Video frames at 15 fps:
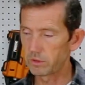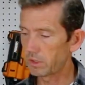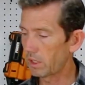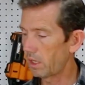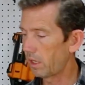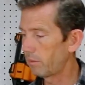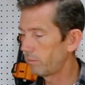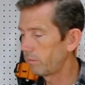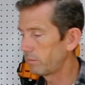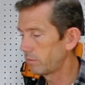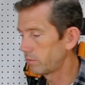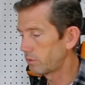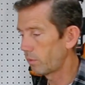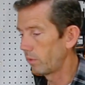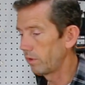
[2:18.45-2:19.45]
job.
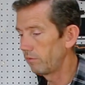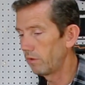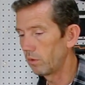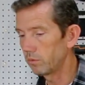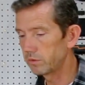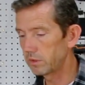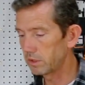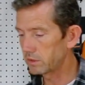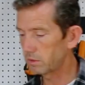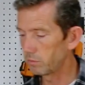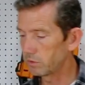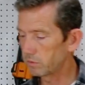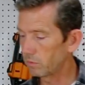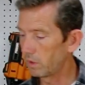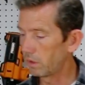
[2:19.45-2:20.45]
20 volt
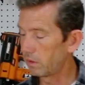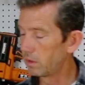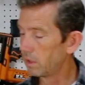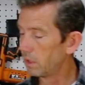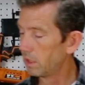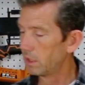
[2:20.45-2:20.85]
system as well.